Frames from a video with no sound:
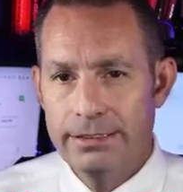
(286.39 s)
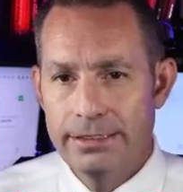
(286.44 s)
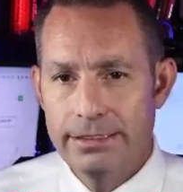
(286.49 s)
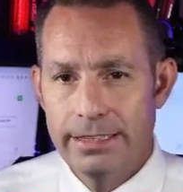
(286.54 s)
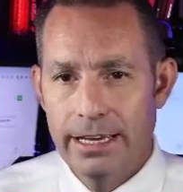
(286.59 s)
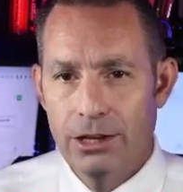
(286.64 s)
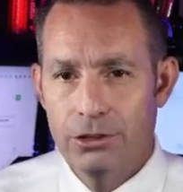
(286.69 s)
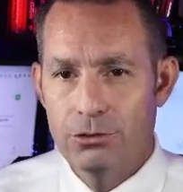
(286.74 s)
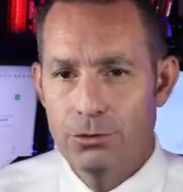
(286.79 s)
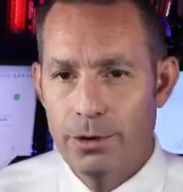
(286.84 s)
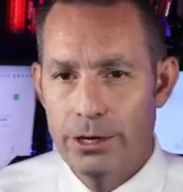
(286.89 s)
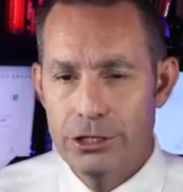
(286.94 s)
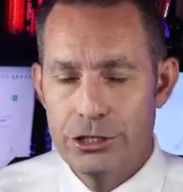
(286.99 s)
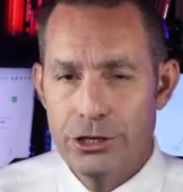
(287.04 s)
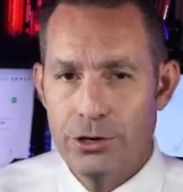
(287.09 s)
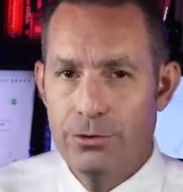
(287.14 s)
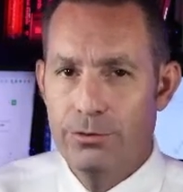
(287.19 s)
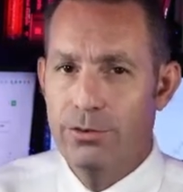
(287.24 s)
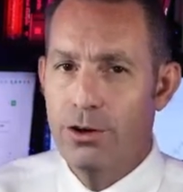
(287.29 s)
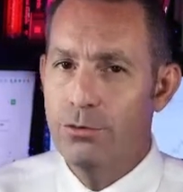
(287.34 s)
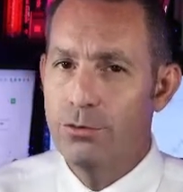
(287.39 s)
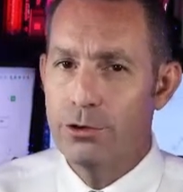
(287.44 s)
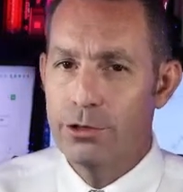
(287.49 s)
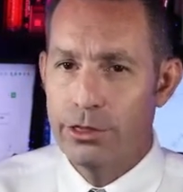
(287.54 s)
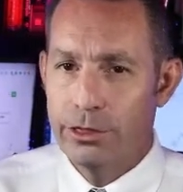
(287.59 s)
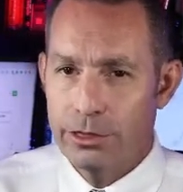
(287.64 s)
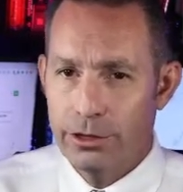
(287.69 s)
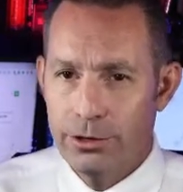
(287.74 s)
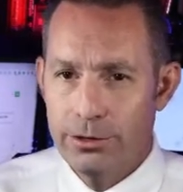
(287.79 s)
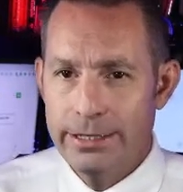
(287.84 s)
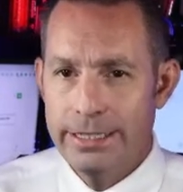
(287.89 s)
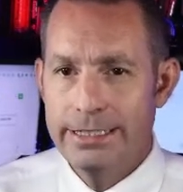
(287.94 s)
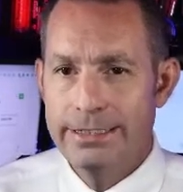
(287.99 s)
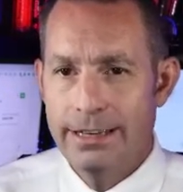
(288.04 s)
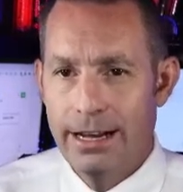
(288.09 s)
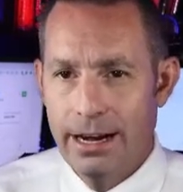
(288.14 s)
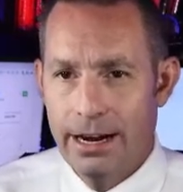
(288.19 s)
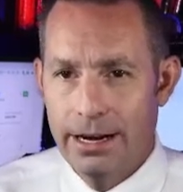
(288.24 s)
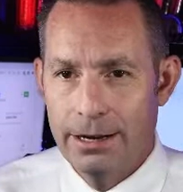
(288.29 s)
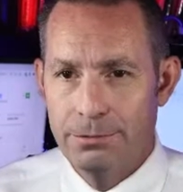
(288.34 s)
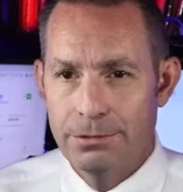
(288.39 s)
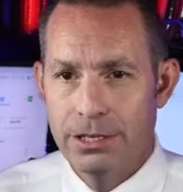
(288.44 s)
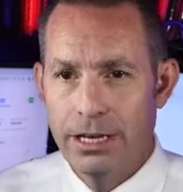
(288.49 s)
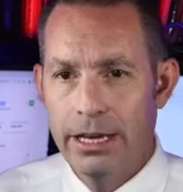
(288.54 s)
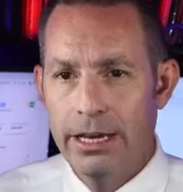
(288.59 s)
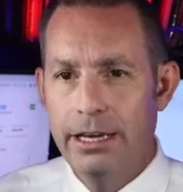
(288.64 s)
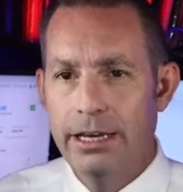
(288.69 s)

to sales ratio of over 30 times.